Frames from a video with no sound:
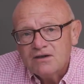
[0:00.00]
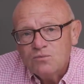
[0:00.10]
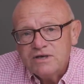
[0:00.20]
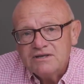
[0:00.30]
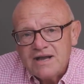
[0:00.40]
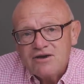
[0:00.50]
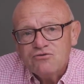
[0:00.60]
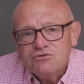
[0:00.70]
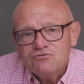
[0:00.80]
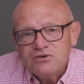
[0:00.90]
We can now
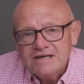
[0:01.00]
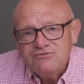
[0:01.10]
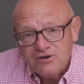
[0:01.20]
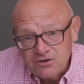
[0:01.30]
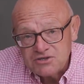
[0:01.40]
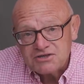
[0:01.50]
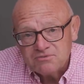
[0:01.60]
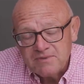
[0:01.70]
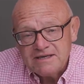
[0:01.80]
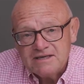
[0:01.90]
really focus
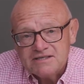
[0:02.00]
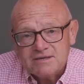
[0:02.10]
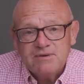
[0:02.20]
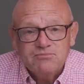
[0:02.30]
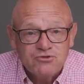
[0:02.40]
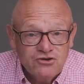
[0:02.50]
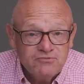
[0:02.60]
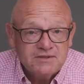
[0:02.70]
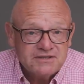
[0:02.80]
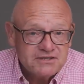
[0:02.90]
on making some
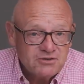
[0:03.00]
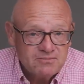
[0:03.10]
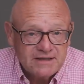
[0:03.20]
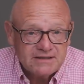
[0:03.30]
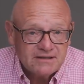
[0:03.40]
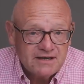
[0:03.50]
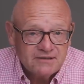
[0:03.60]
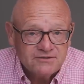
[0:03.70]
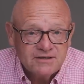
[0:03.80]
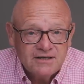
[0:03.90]
improvements to our mental
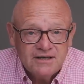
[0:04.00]
health,